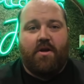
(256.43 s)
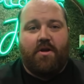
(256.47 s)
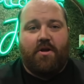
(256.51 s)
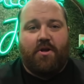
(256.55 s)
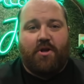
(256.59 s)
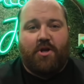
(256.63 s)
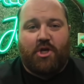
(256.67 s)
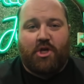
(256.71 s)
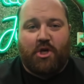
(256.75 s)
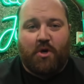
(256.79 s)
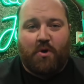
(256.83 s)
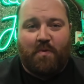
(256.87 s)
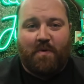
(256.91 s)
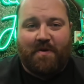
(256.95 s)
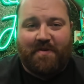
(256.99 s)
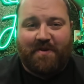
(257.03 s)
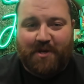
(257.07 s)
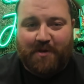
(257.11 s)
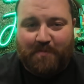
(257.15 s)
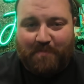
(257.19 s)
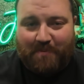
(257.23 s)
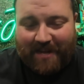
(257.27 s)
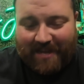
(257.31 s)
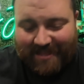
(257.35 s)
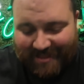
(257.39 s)
So we've
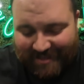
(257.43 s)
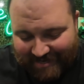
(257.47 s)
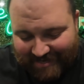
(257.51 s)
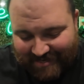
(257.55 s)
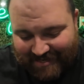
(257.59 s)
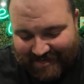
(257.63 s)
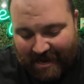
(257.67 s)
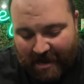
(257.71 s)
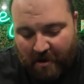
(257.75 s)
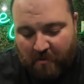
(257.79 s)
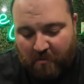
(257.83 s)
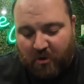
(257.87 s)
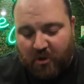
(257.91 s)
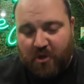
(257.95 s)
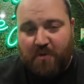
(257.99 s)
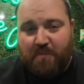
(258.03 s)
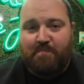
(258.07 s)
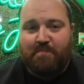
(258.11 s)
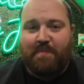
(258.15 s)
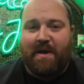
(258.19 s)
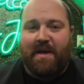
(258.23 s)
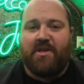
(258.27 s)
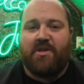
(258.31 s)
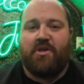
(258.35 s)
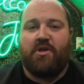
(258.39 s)
split this down as
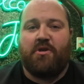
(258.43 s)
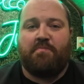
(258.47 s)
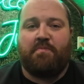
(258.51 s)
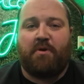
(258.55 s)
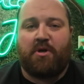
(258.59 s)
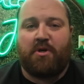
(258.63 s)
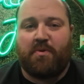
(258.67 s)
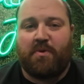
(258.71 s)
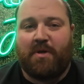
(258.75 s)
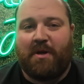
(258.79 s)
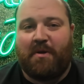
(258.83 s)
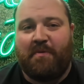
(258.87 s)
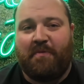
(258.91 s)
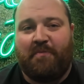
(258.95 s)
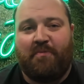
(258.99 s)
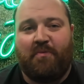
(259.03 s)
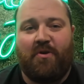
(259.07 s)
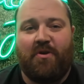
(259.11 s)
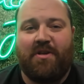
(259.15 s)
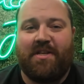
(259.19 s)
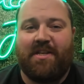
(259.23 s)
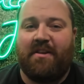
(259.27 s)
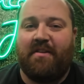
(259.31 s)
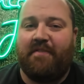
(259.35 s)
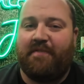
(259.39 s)
best as possible. Now we've
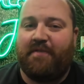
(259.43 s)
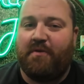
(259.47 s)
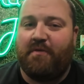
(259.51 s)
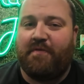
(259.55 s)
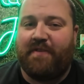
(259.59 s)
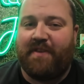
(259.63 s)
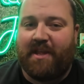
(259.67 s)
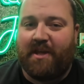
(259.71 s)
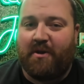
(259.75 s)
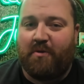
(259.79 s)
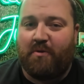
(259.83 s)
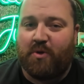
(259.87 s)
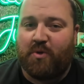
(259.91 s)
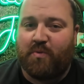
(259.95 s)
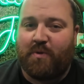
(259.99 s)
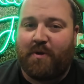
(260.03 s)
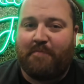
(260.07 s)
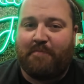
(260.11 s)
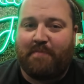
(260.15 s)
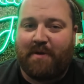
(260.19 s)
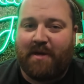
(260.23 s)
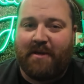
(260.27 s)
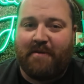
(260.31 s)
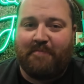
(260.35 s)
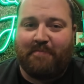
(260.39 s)
watched in a few videos where
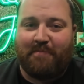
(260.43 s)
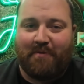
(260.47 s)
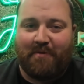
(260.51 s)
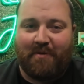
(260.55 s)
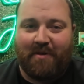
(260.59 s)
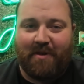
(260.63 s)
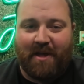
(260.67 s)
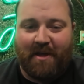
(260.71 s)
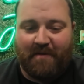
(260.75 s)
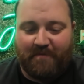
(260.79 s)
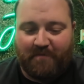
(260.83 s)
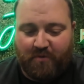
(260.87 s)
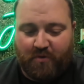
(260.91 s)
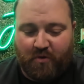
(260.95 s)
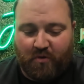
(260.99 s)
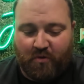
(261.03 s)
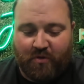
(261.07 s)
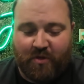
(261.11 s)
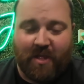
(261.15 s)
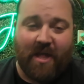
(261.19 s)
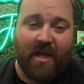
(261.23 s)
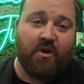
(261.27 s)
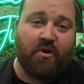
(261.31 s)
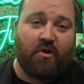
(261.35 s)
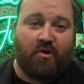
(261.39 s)
people have
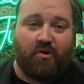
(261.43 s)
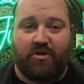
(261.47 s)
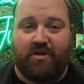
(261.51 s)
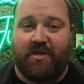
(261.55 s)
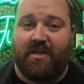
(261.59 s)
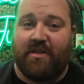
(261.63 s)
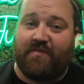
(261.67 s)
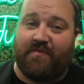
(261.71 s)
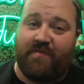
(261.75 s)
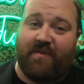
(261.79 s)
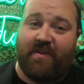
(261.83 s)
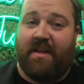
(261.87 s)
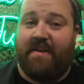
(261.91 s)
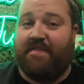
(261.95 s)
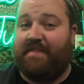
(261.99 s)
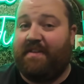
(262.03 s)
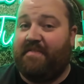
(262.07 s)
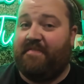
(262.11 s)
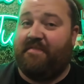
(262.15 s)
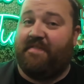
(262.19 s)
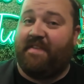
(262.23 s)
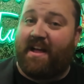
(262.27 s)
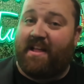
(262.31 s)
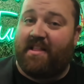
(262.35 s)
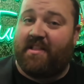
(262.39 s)
done their costings for living
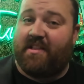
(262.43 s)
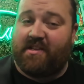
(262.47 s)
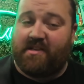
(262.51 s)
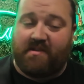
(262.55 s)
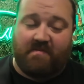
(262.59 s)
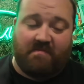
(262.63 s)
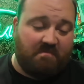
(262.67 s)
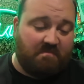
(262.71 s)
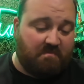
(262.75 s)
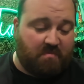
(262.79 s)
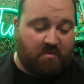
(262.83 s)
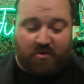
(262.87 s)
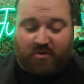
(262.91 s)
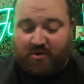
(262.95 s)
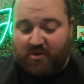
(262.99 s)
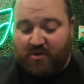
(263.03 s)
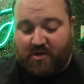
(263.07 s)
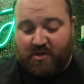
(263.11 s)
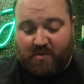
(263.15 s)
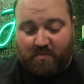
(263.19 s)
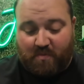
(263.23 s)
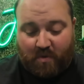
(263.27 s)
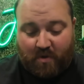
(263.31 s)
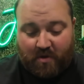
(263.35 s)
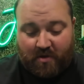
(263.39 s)
in vans and
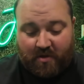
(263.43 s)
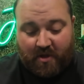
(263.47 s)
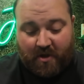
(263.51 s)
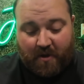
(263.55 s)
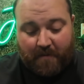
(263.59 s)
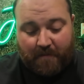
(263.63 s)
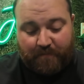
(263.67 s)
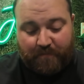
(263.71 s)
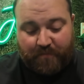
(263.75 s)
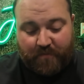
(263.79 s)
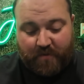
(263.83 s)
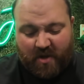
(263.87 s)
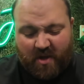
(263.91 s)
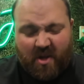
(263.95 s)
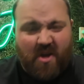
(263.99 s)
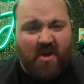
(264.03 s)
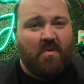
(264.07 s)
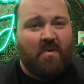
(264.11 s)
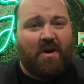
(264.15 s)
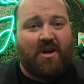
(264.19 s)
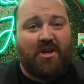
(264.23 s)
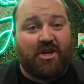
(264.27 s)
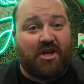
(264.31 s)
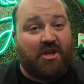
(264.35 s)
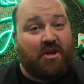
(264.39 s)
buses and whatnot.
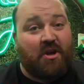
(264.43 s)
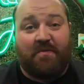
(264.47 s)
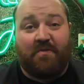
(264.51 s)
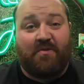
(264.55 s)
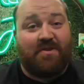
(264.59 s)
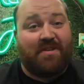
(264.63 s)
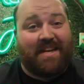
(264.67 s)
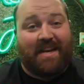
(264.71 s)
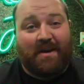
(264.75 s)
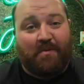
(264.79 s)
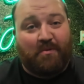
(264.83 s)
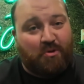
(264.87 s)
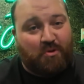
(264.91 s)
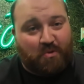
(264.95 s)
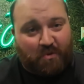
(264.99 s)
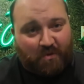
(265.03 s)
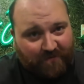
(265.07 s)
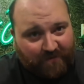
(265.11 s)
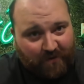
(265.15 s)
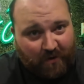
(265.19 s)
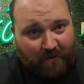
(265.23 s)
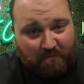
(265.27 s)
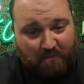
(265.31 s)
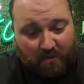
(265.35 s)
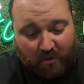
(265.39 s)
Well, actually, I've not seen anyone do it
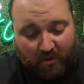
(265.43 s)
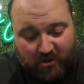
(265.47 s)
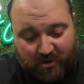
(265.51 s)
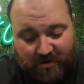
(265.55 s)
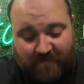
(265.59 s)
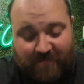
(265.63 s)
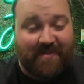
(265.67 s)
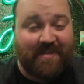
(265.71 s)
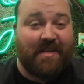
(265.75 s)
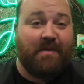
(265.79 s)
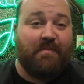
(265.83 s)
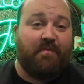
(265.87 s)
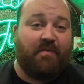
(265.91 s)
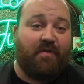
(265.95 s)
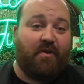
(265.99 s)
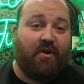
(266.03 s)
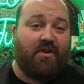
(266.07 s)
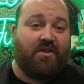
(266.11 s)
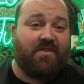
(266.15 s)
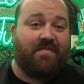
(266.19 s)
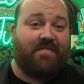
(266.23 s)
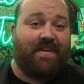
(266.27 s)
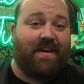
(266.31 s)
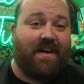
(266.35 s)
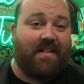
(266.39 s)
for a bus. I've seen them for
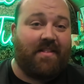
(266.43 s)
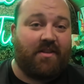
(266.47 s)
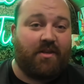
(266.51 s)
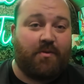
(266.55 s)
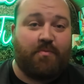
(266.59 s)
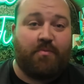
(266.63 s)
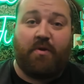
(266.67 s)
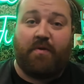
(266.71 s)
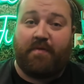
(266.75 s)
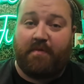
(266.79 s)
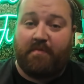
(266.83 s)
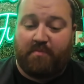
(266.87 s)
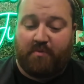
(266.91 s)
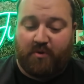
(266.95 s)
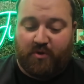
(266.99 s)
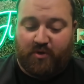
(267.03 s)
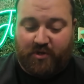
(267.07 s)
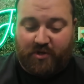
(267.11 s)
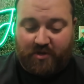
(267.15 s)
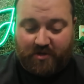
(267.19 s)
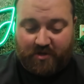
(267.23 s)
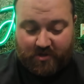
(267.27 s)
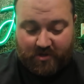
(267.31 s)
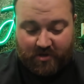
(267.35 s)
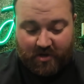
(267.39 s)
lots of vans, but not for
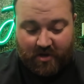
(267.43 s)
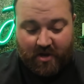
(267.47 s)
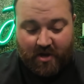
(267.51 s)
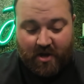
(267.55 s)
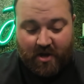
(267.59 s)
buses.